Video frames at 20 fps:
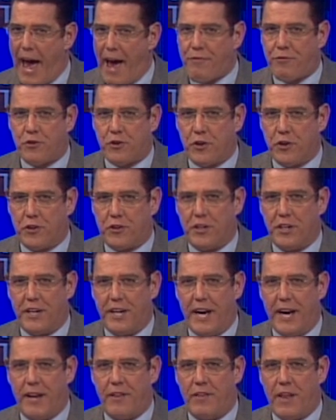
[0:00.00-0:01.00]
After
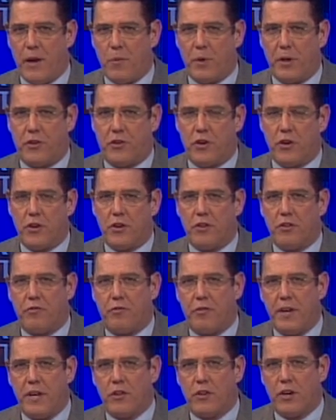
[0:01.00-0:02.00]
today, they return to the
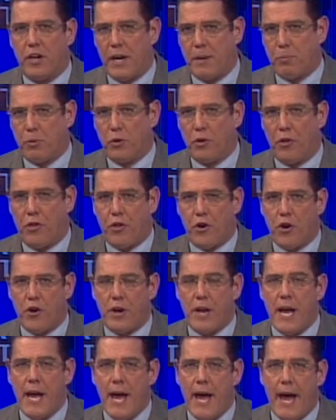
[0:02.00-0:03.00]
field on April the
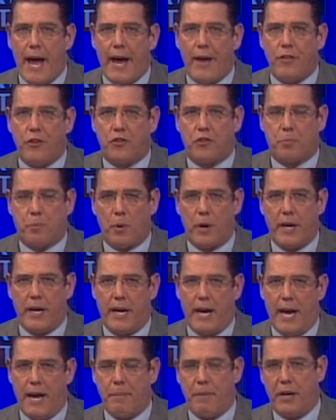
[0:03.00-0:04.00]
3rd, and the spring
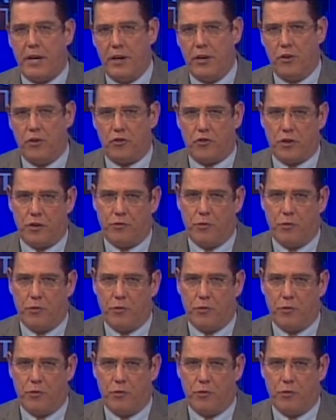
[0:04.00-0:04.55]
game is the